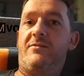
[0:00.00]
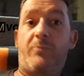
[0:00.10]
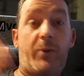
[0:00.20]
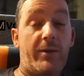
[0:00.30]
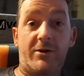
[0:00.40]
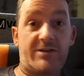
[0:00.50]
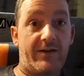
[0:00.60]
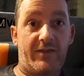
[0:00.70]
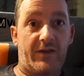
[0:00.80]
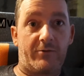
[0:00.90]
pretty much
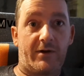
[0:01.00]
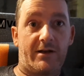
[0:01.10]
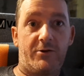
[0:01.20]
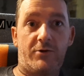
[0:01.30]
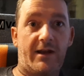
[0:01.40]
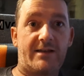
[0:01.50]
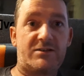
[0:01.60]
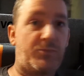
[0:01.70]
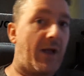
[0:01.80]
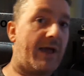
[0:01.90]
anything, really. You can
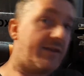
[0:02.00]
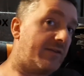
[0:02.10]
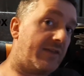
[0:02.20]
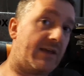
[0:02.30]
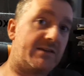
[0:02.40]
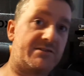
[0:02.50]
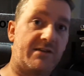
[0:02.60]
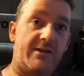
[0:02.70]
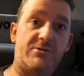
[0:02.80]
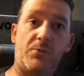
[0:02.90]
expand this
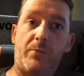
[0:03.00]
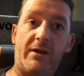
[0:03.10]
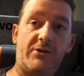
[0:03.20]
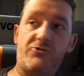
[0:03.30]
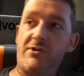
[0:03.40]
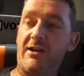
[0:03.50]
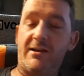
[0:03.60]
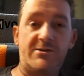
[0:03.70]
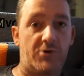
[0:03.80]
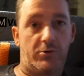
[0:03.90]
into bigotry and
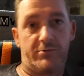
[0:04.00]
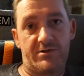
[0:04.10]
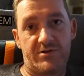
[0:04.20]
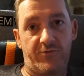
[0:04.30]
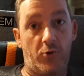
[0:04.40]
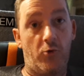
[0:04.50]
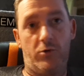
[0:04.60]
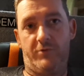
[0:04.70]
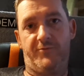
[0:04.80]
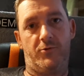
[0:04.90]
intolerance of
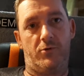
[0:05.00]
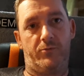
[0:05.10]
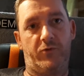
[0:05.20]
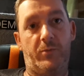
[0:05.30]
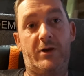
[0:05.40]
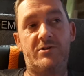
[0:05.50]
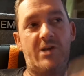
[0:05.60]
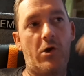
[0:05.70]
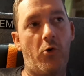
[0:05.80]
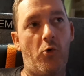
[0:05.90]
all forms because
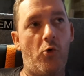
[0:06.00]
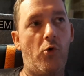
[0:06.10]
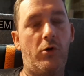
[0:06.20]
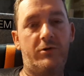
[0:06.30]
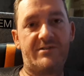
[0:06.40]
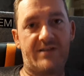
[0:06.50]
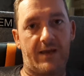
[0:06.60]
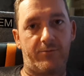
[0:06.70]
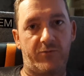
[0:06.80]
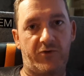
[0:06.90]
it all
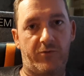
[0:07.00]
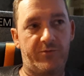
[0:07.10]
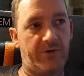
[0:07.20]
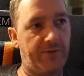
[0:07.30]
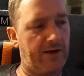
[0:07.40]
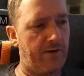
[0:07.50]
stems from something.